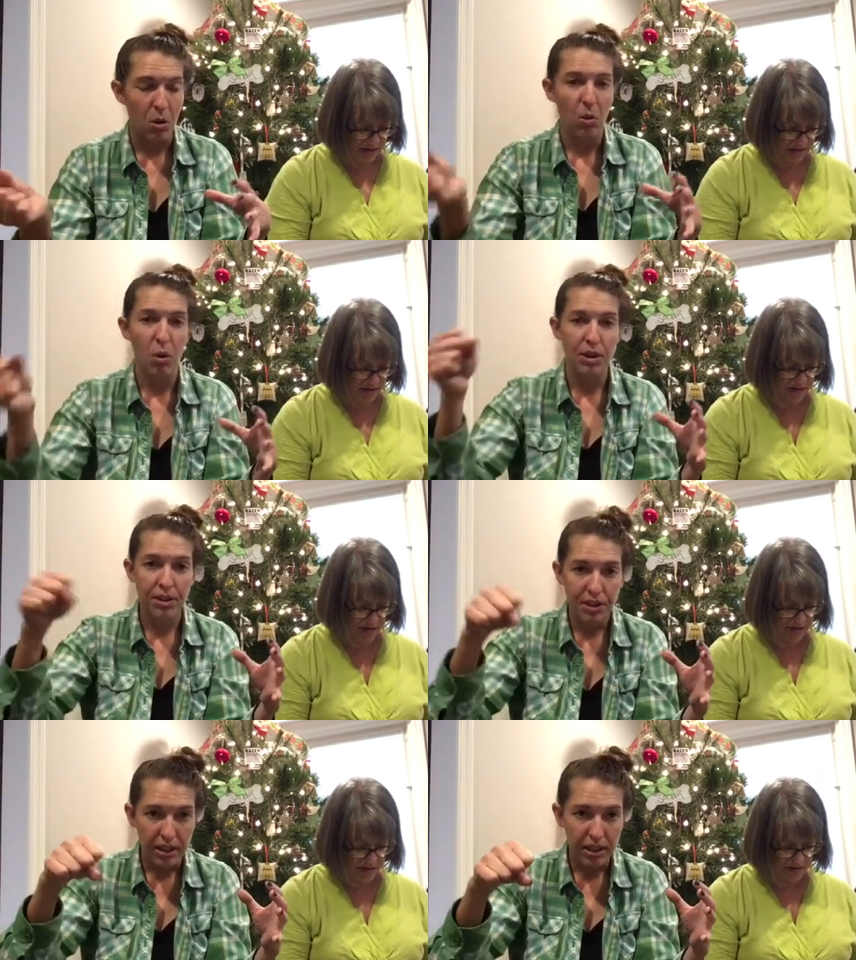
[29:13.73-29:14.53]
Speaker 1: one
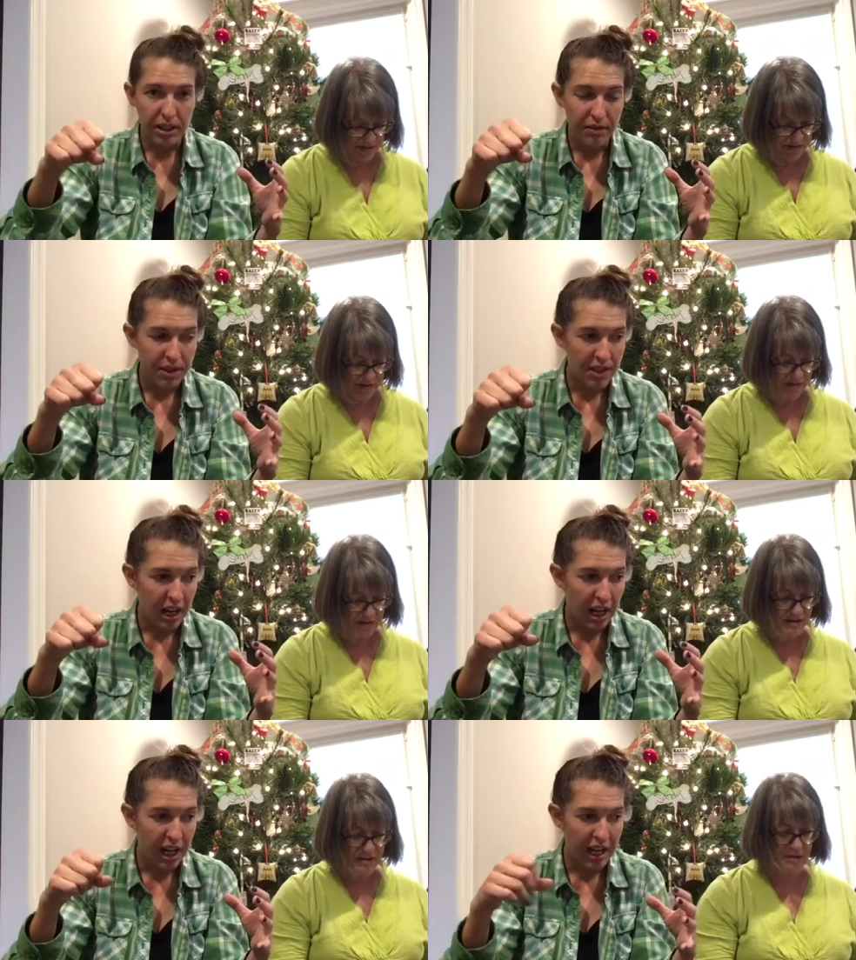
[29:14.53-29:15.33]
third of the
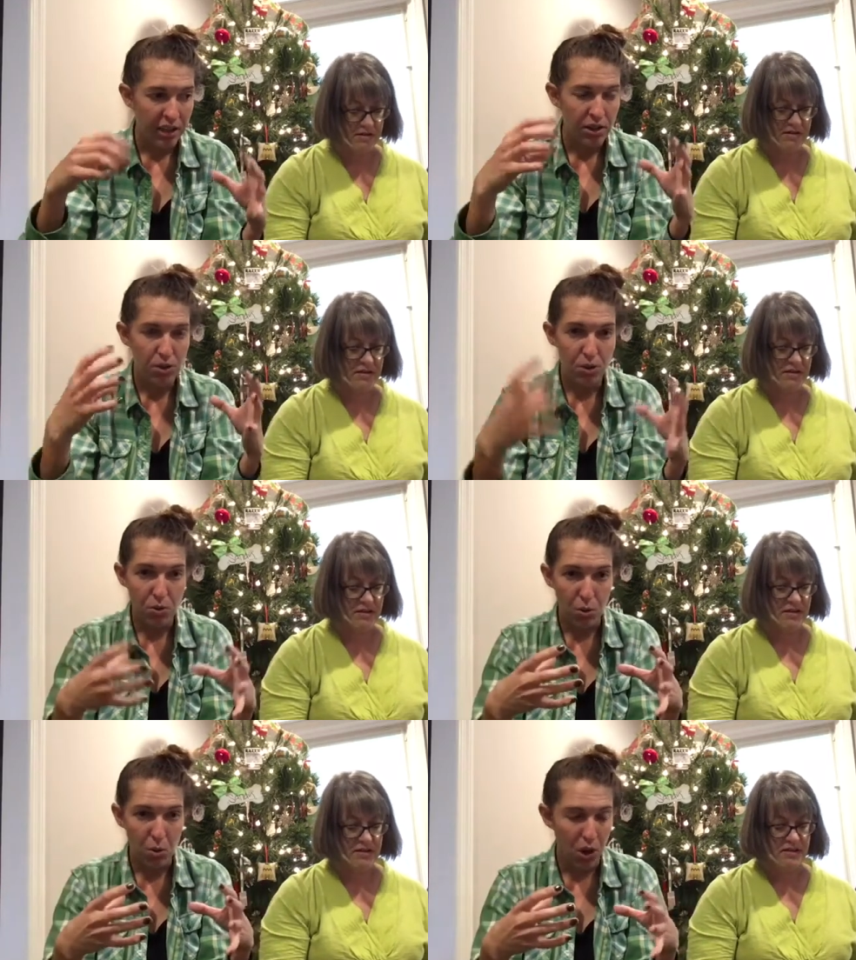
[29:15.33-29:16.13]
dye to
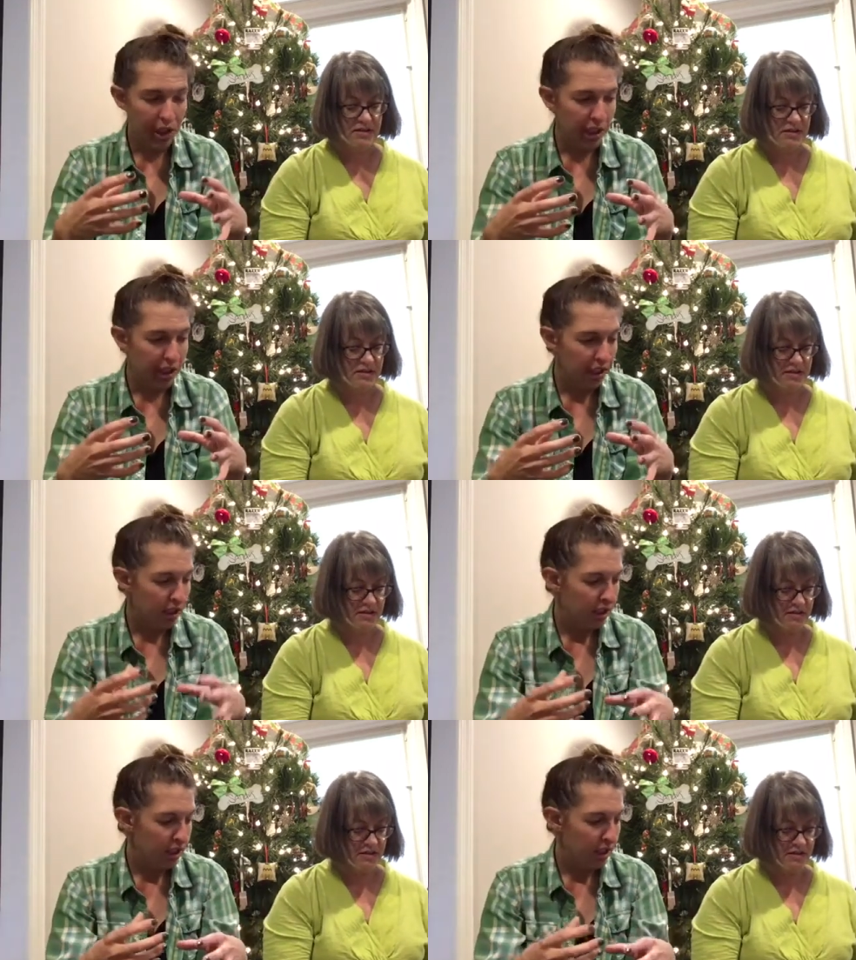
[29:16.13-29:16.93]
the water.
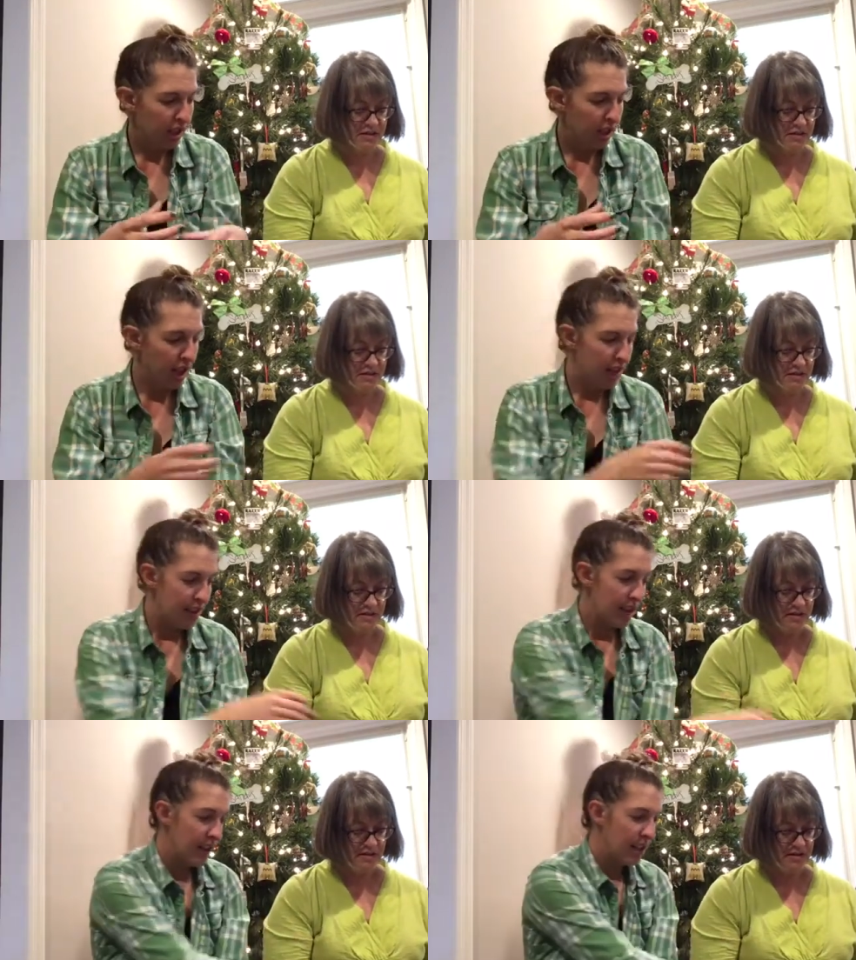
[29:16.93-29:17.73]

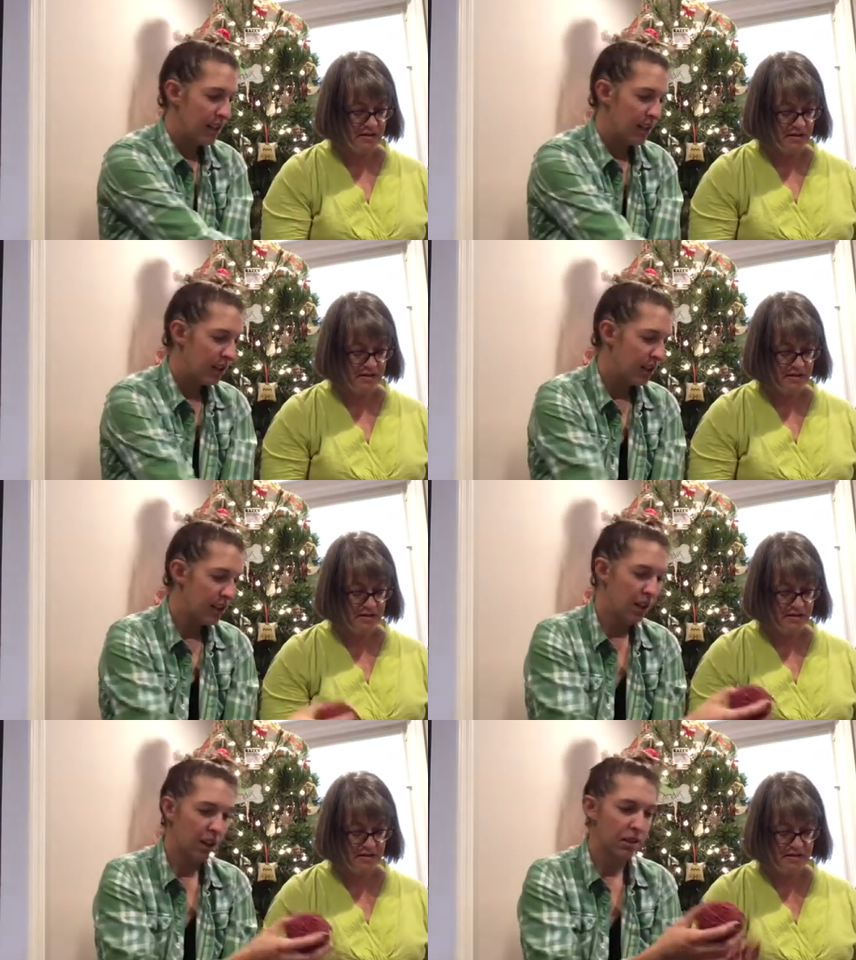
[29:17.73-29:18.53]
And then the
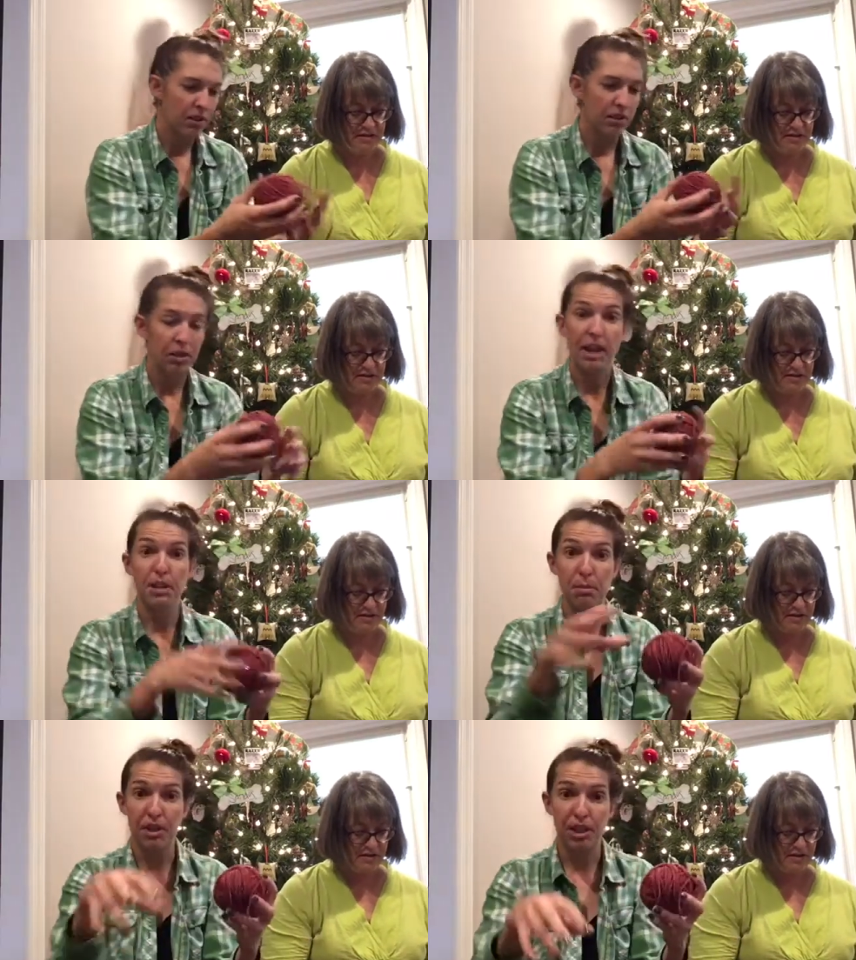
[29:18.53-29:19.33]
yarn, and
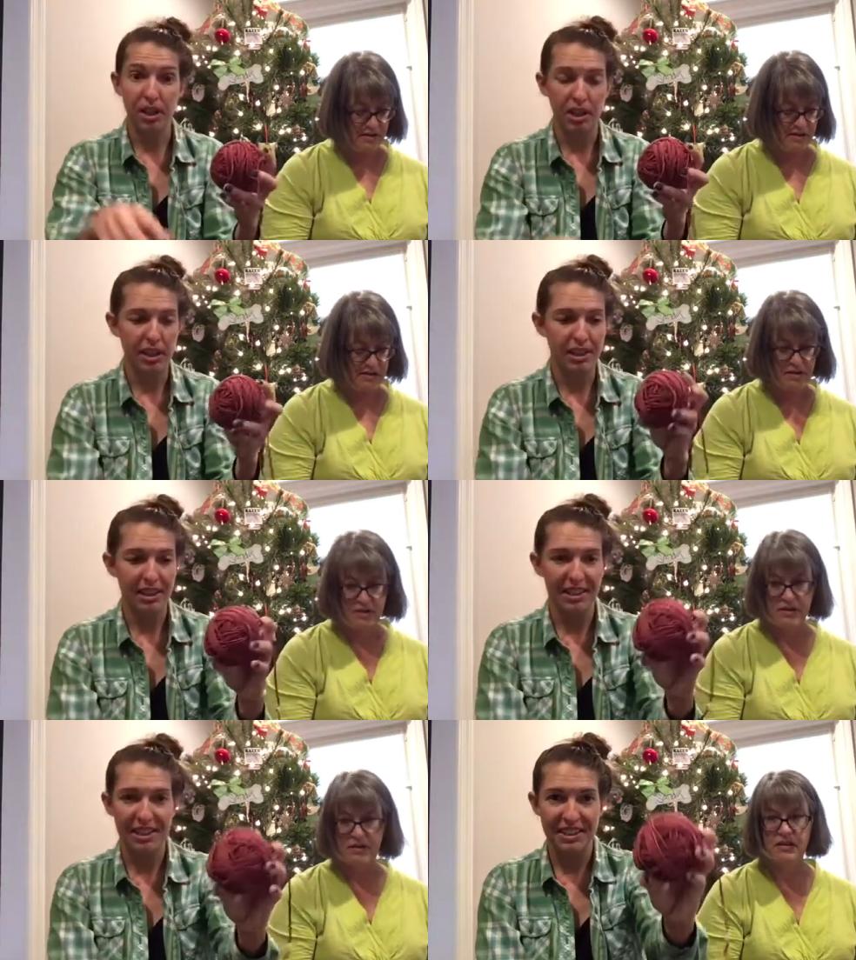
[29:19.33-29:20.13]
you put the yarn in,
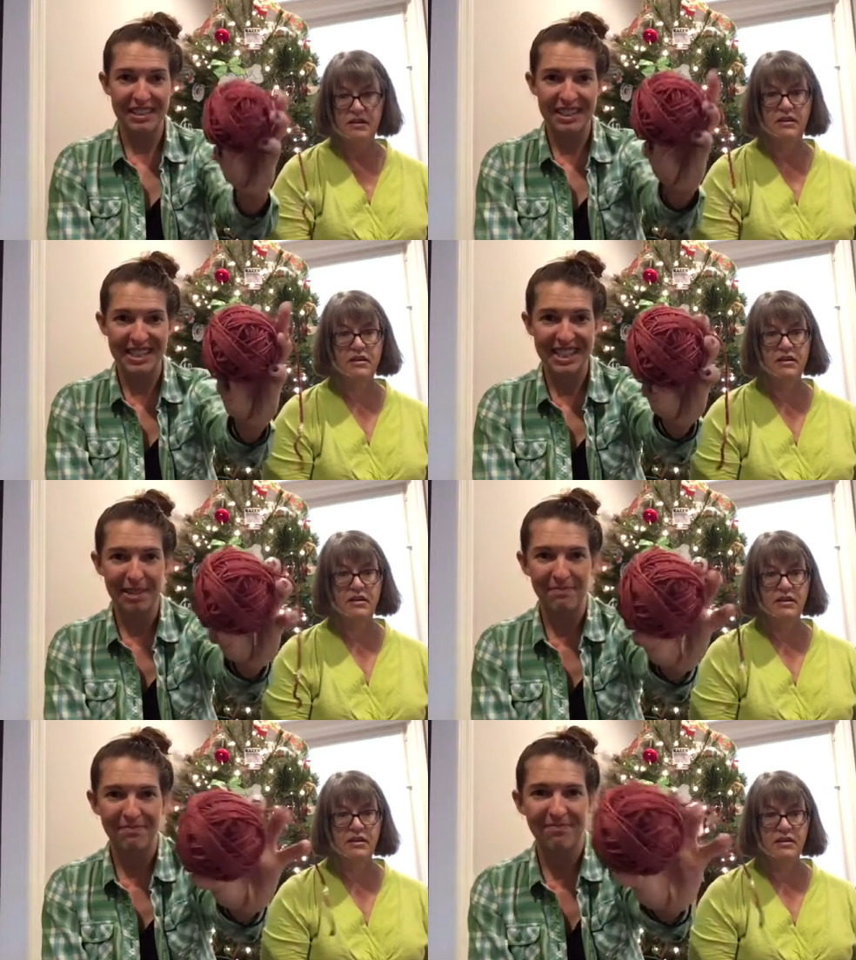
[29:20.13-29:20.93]
and it sucks it
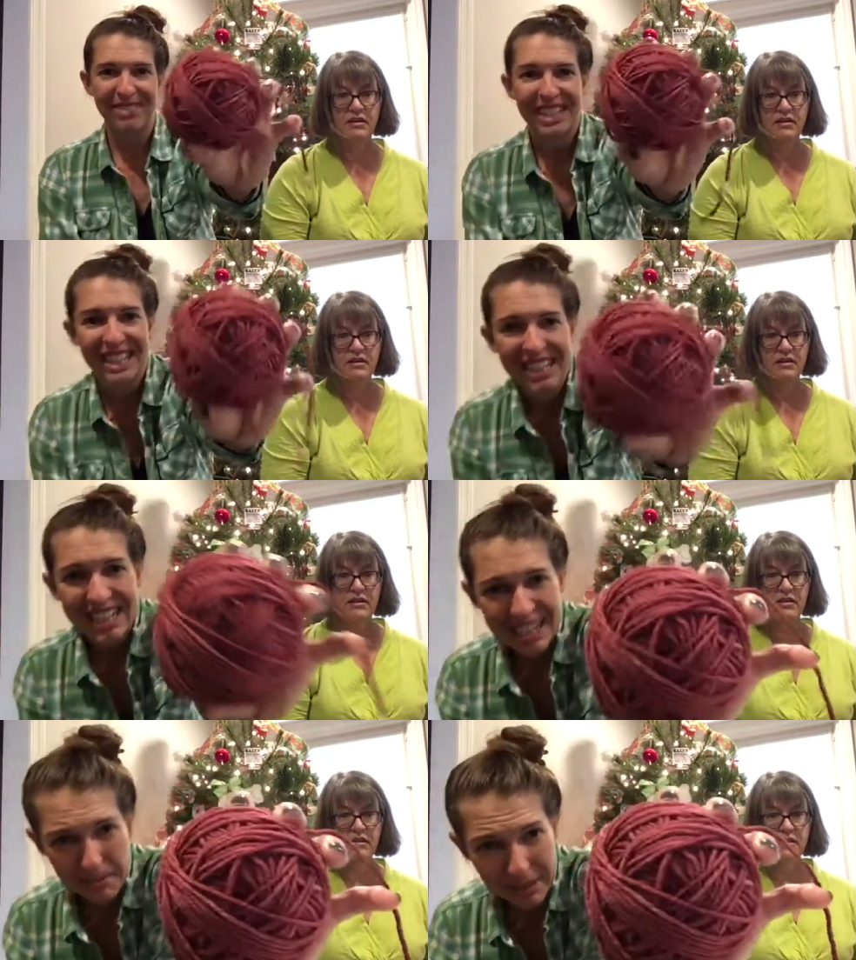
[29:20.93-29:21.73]
up.
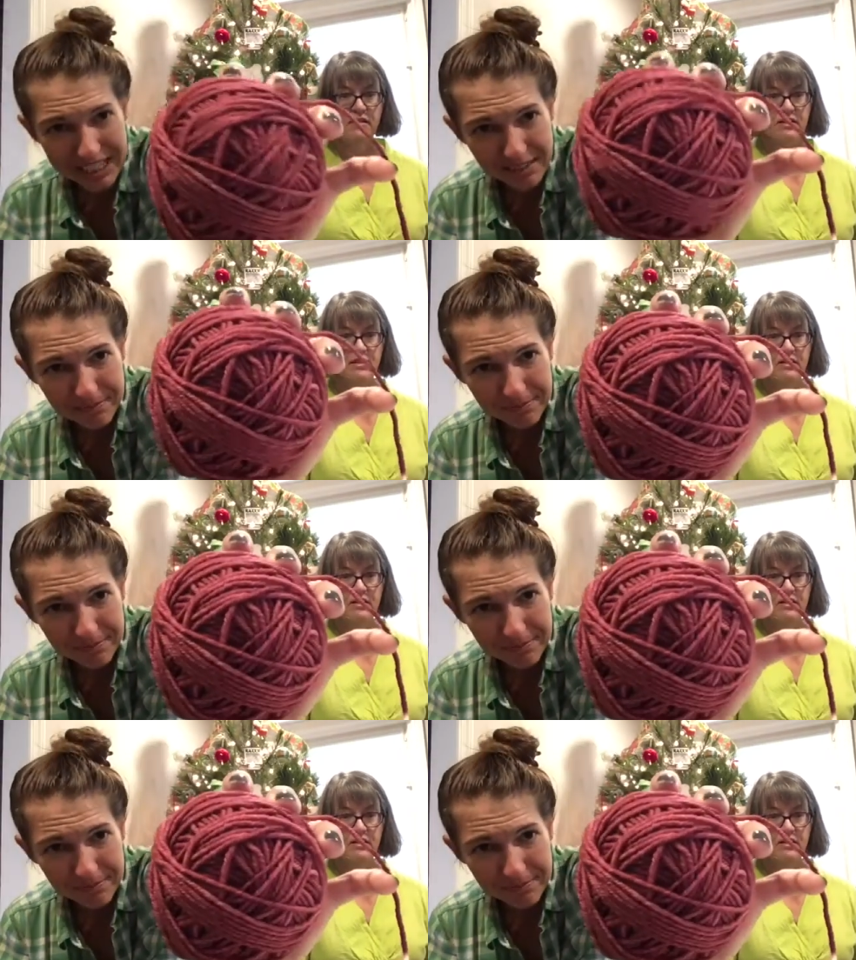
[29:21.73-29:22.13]
Isn't it pretty?